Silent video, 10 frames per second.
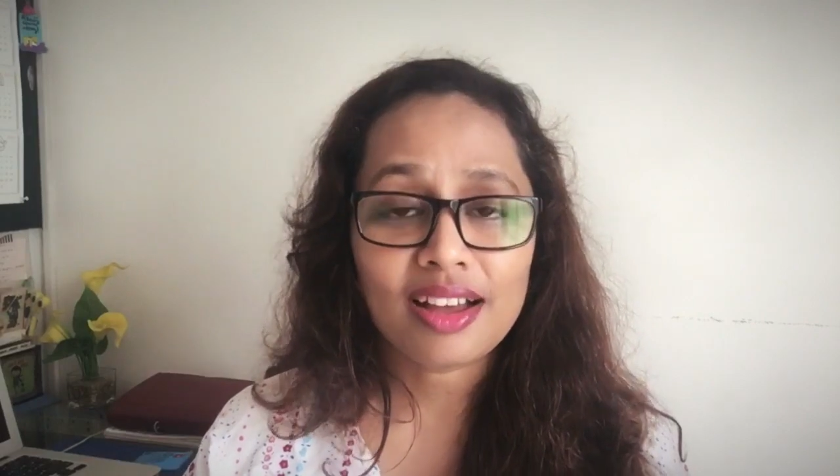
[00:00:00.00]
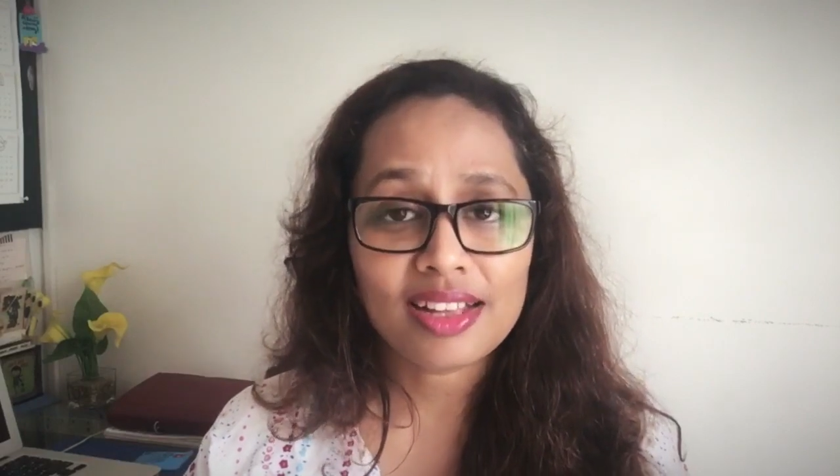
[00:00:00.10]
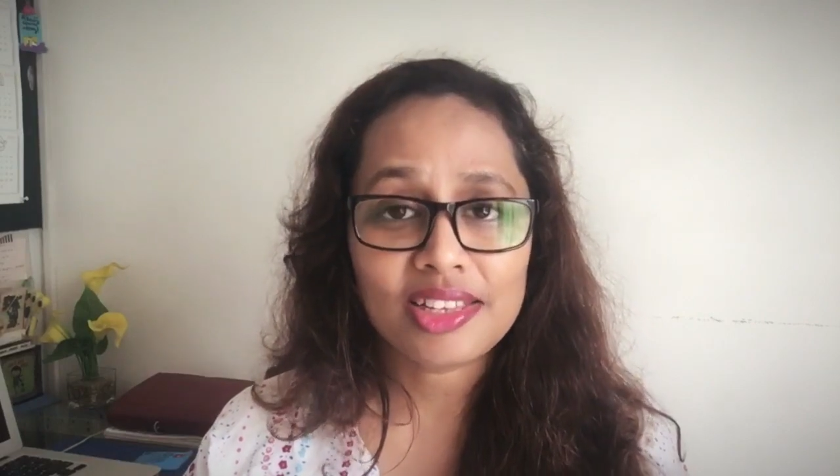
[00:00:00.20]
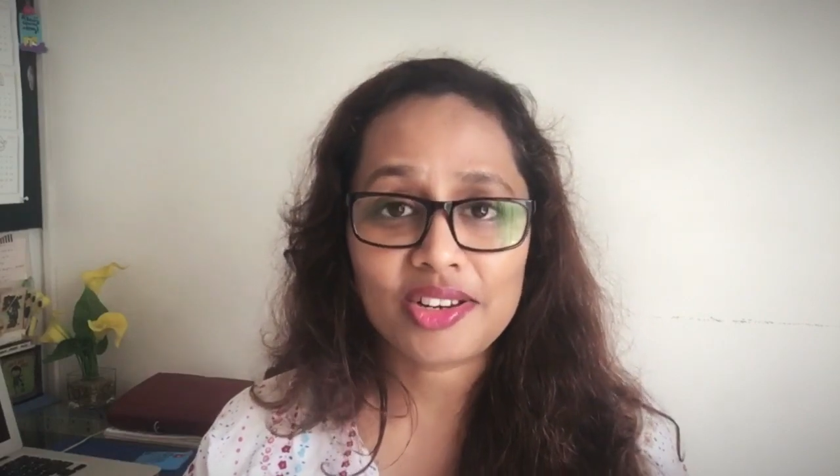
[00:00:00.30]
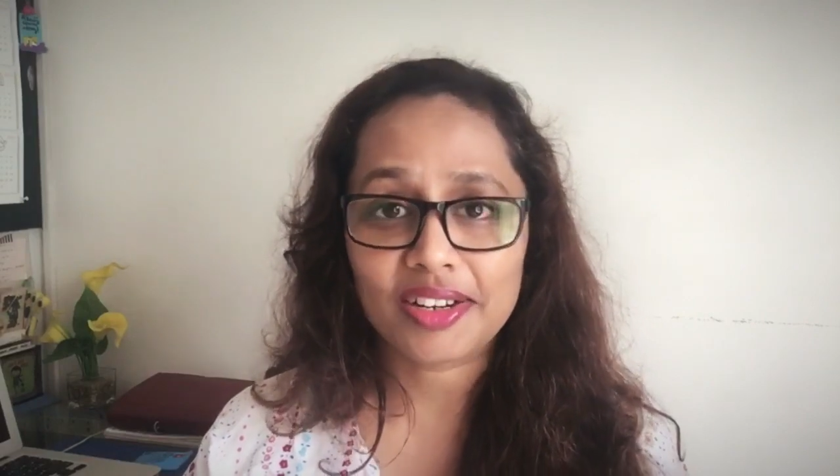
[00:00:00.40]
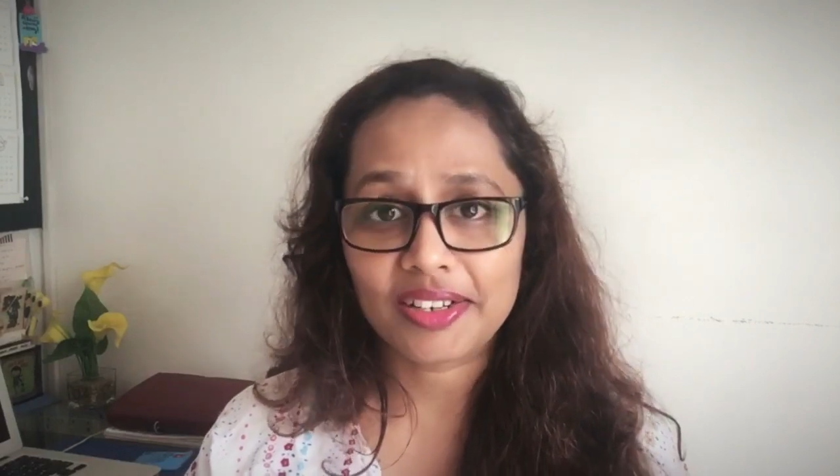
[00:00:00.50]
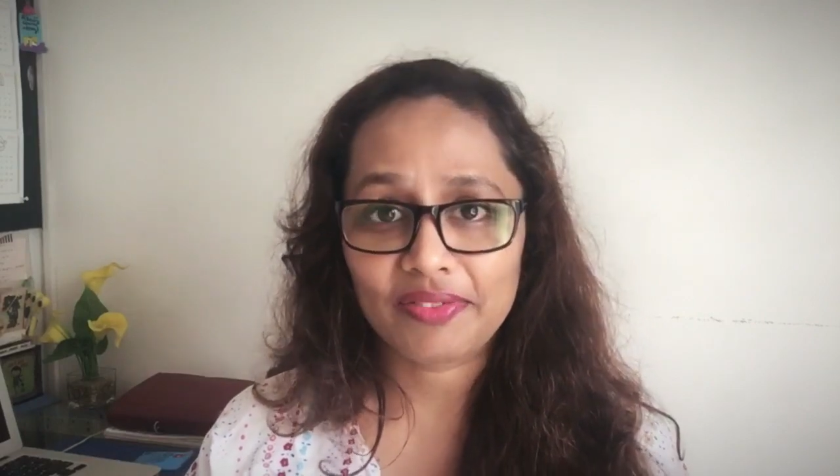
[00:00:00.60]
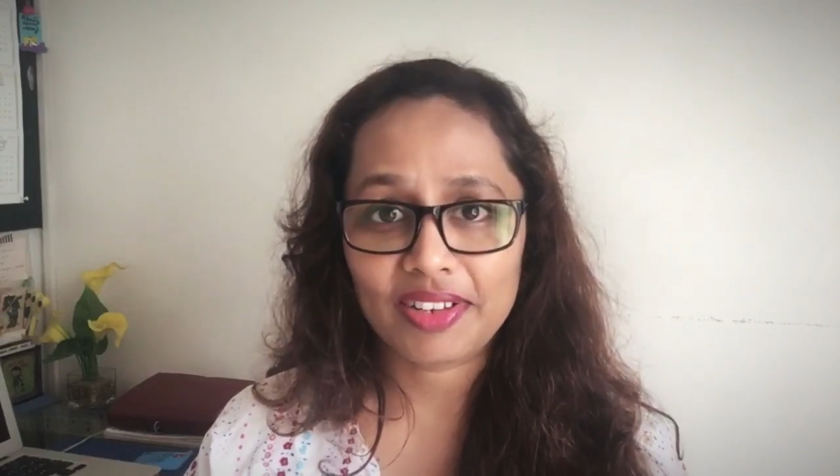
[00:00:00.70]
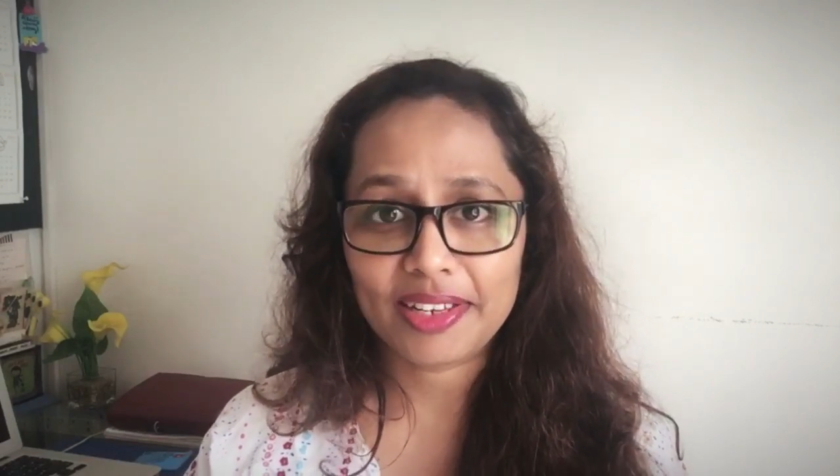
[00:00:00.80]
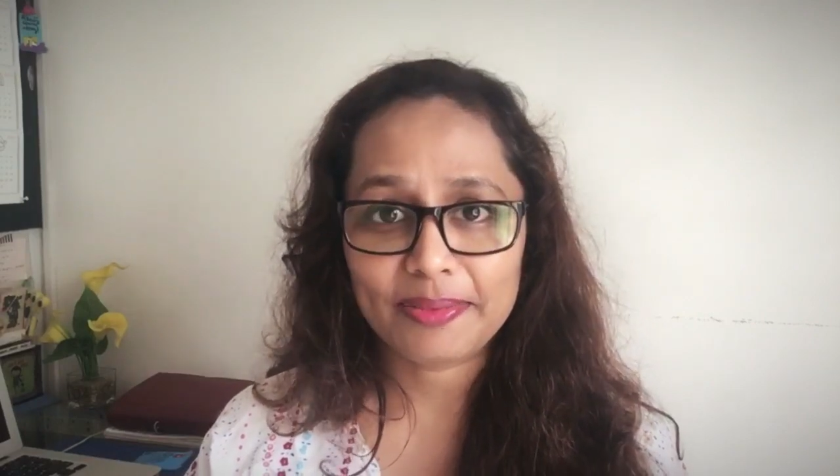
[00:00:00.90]

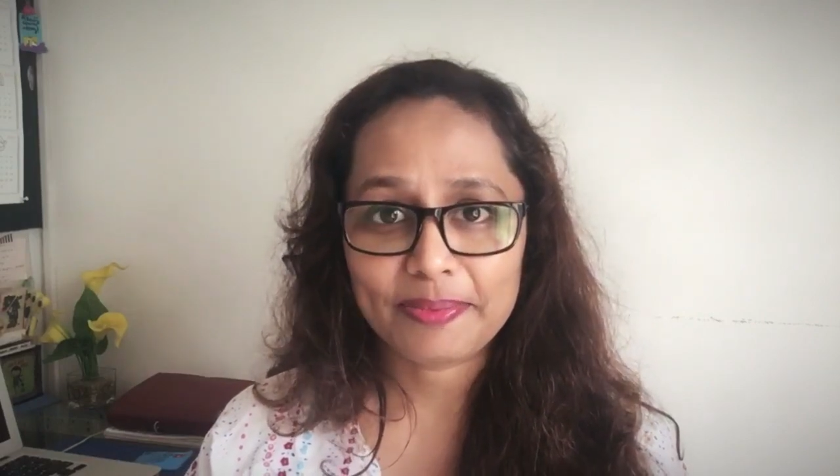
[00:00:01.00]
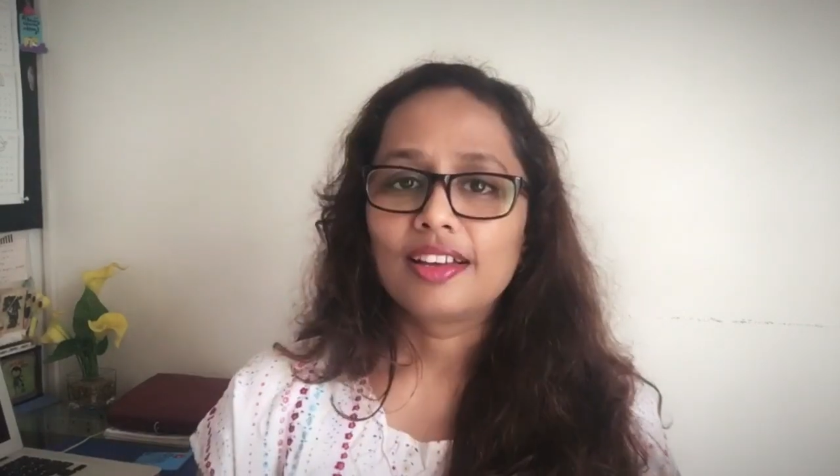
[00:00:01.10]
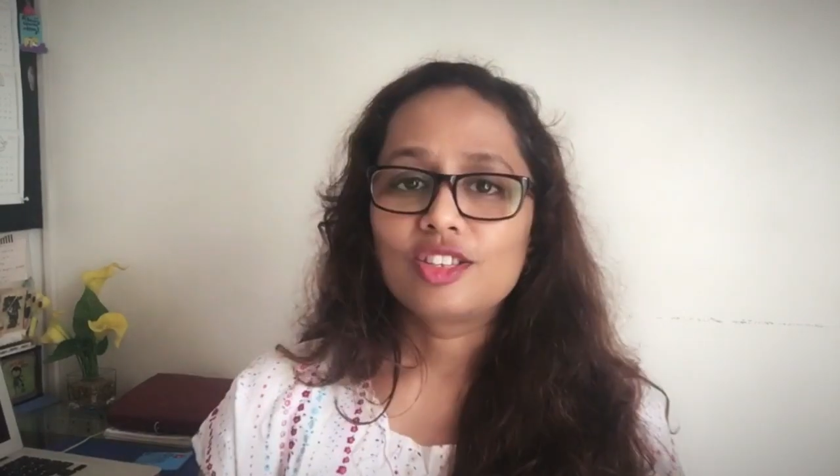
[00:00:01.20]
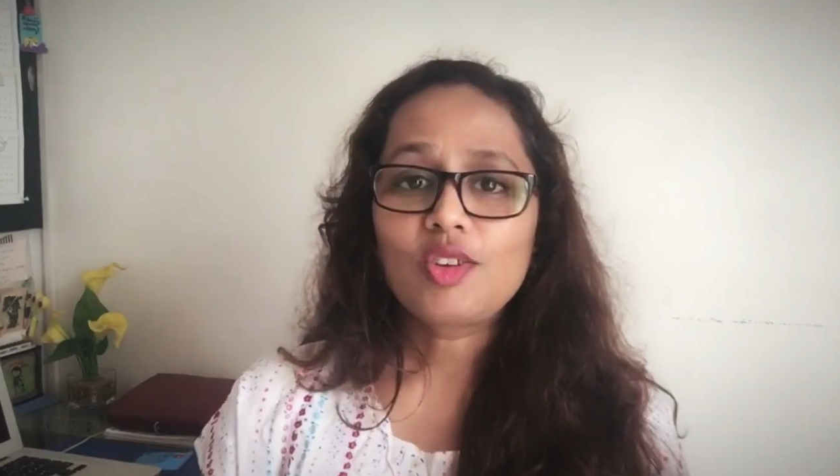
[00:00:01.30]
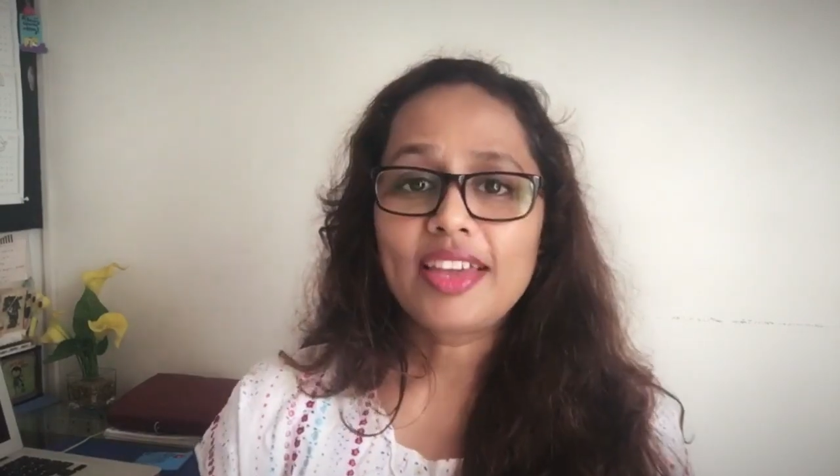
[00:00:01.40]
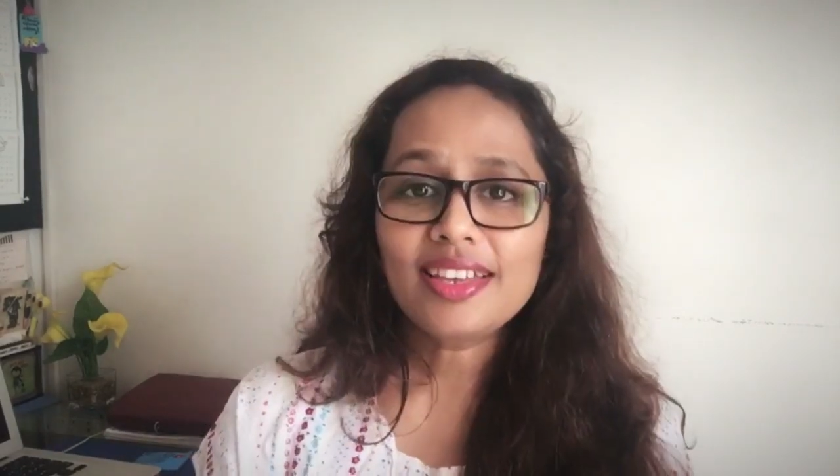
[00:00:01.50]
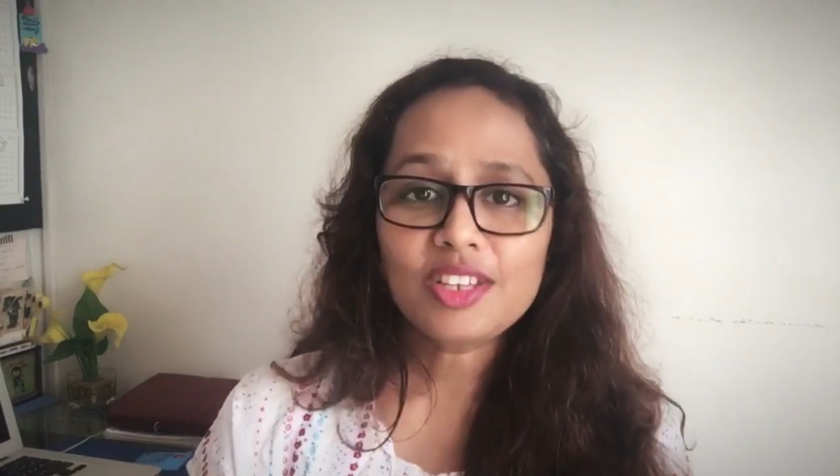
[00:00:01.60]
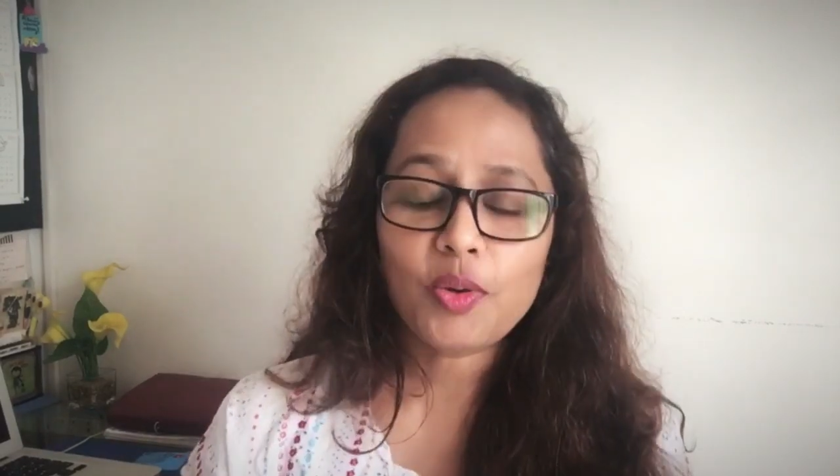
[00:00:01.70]
constructively. So here's a